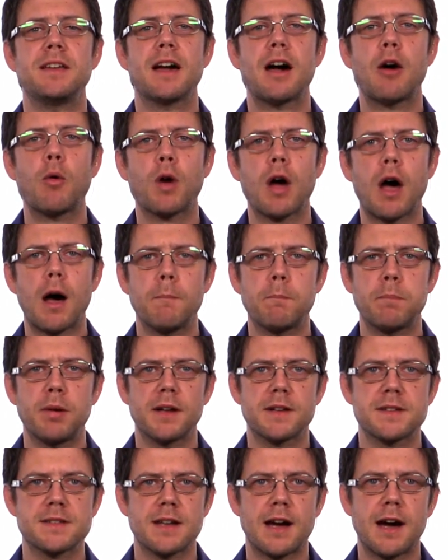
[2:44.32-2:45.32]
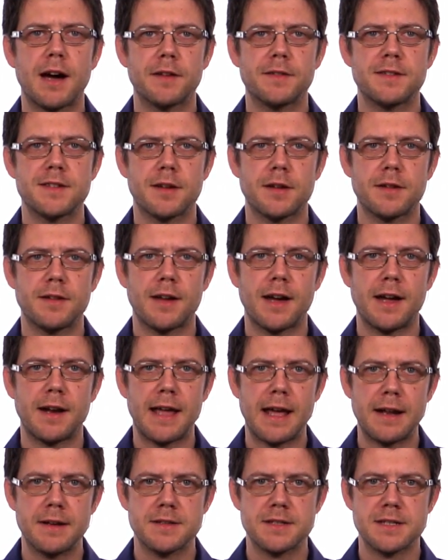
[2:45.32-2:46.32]
how complex hazard
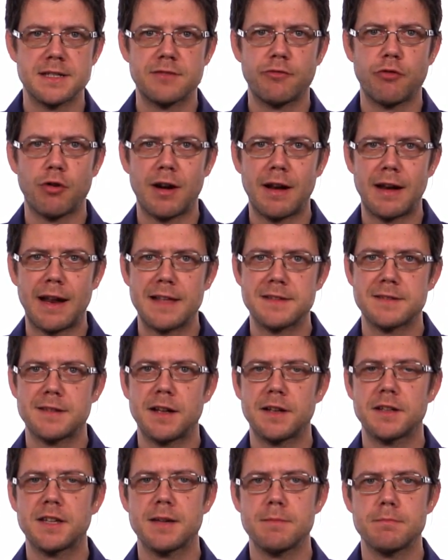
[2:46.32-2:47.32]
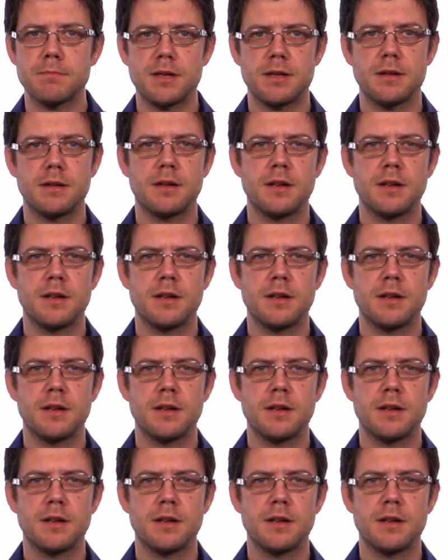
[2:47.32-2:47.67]
analysis for a landslide can be.